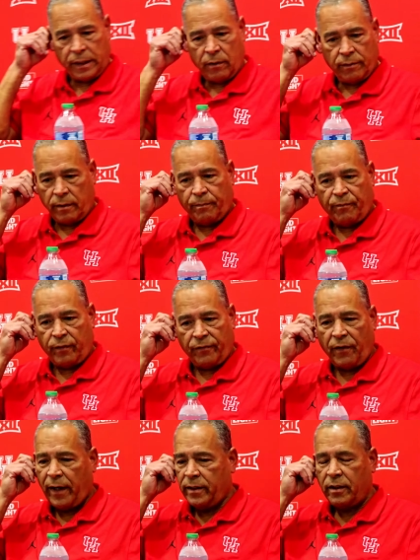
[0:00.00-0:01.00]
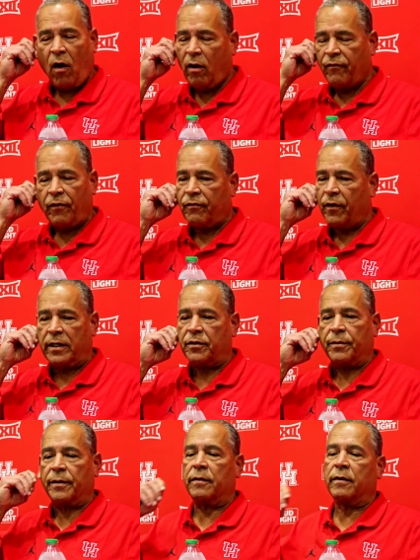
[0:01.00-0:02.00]
you know, it's hard for
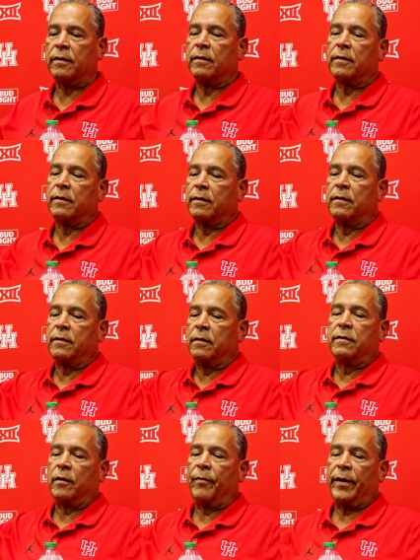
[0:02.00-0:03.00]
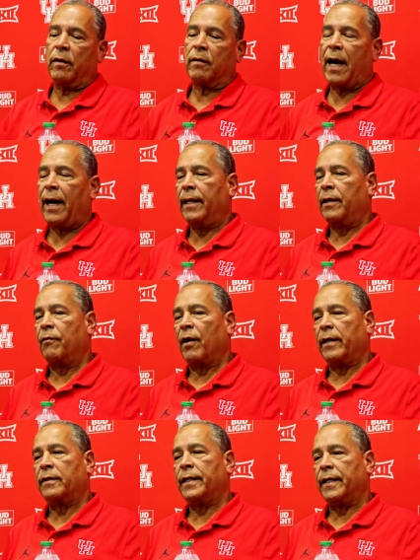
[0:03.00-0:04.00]
freshmen to be on highly
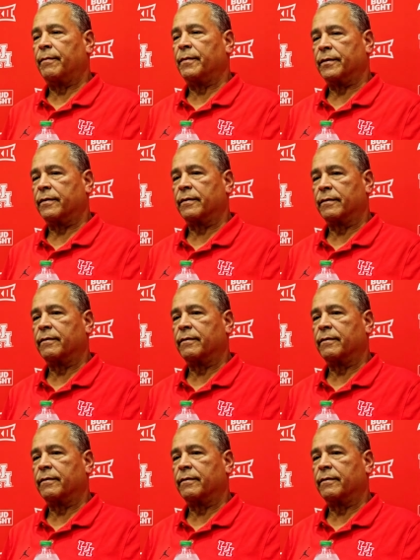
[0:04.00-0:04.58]
ranked teams.